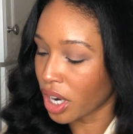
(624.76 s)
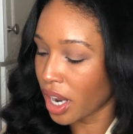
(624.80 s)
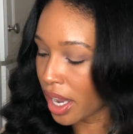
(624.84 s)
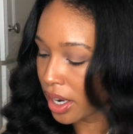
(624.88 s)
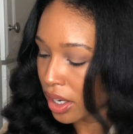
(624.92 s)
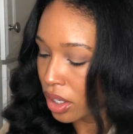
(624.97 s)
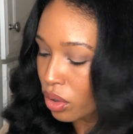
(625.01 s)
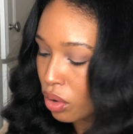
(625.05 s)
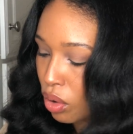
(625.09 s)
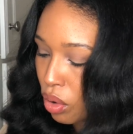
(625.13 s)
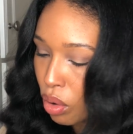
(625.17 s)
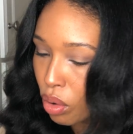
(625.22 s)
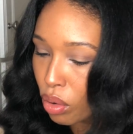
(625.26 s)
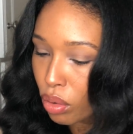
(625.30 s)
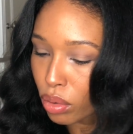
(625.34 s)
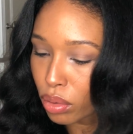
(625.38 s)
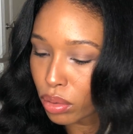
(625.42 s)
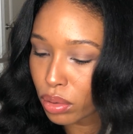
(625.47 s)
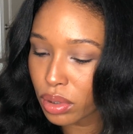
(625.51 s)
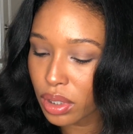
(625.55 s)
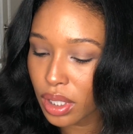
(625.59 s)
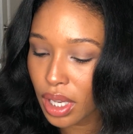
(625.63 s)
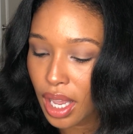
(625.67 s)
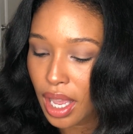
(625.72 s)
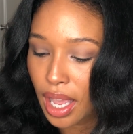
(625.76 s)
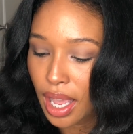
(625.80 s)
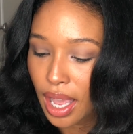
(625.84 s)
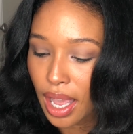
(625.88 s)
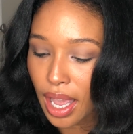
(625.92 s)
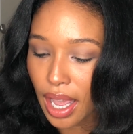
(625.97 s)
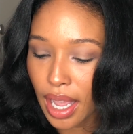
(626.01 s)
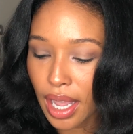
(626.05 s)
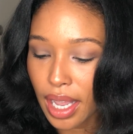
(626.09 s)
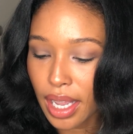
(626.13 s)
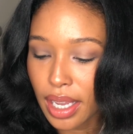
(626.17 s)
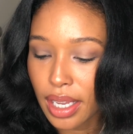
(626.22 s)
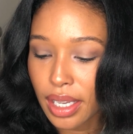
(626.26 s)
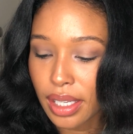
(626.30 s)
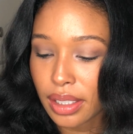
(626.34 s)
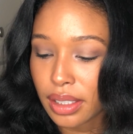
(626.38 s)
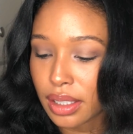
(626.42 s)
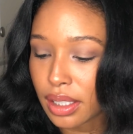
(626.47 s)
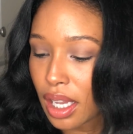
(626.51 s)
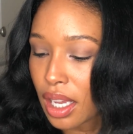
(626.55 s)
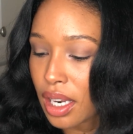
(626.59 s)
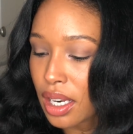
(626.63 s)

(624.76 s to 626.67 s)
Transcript: added hold. And